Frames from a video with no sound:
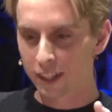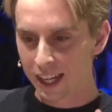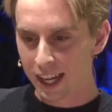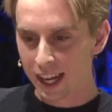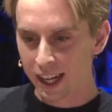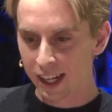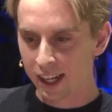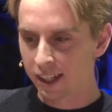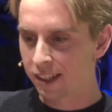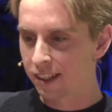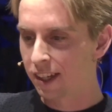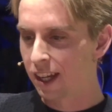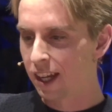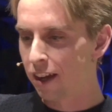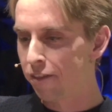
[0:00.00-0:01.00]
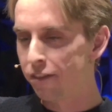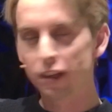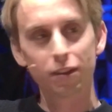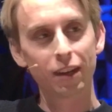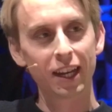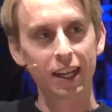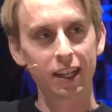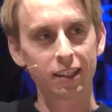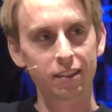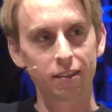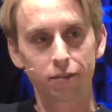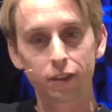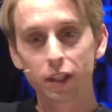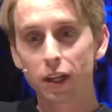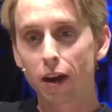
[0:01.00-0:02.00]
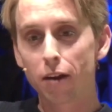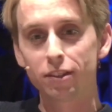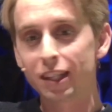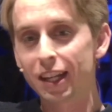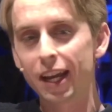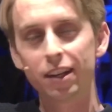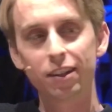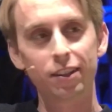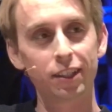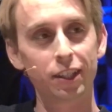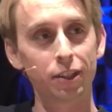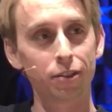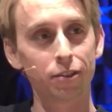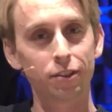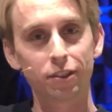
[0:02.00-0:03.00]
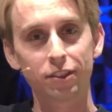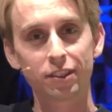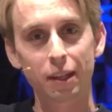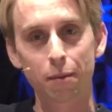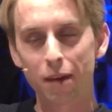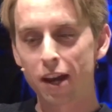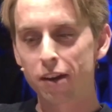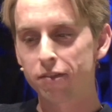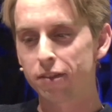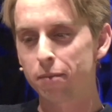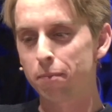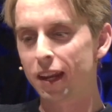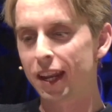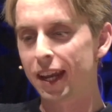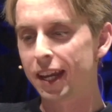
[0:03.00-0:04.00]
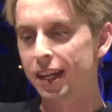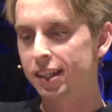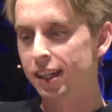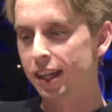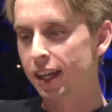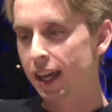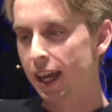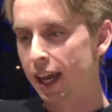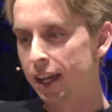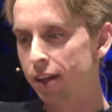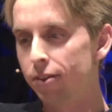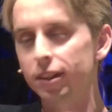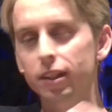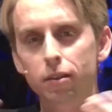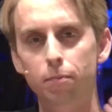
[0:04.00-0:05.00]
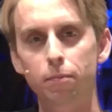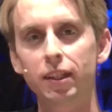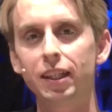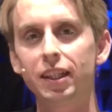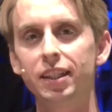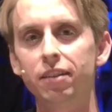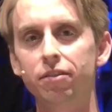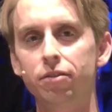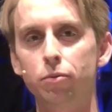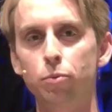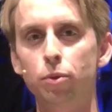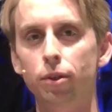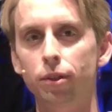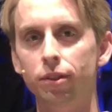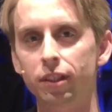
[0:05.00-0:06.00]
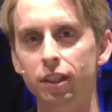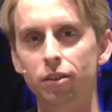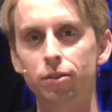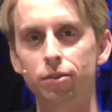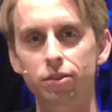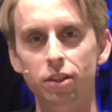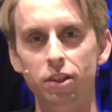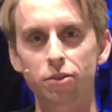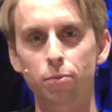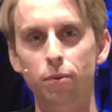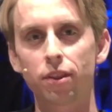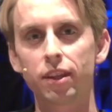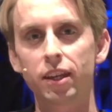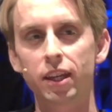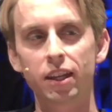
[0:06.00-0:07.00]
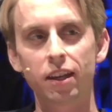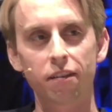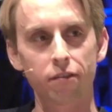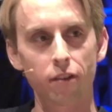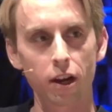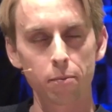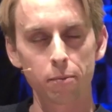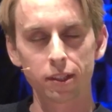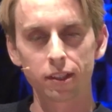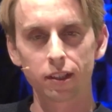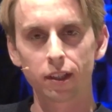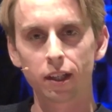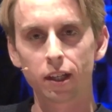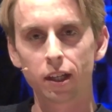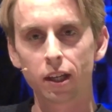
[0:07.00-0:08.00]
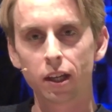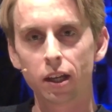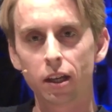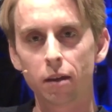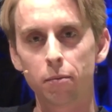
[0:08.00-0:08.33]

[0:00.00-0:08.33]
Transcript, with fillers: in it, a few later, a few hours later, you step out of the plane, and you're in a completely different world, and you lose touch with the environment. But